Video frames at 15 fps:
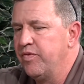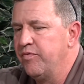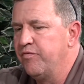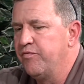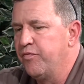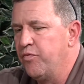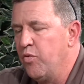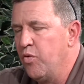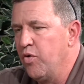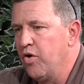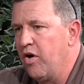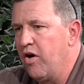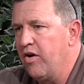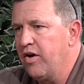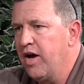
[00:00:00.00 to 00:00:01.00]
For
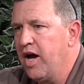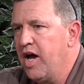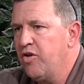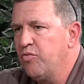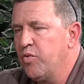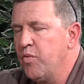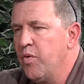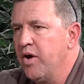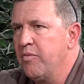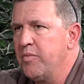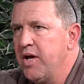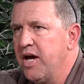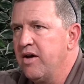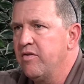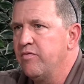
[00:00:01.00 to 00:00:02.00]
our guys, we want them to
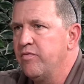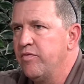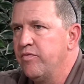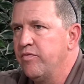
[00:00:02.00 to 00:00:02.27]
have,